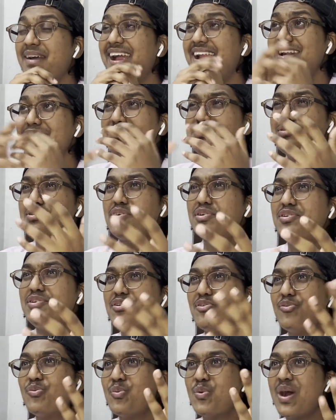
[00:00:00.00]
I do not
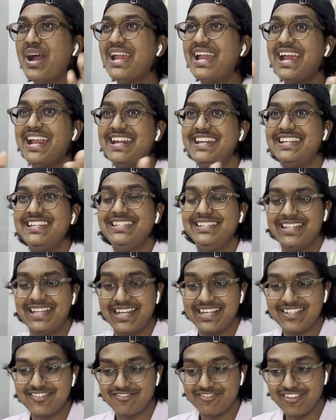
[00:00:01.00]
know why I did
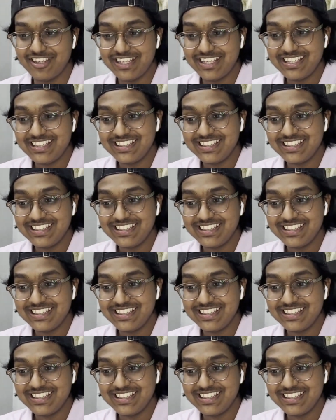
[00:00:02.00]
that way.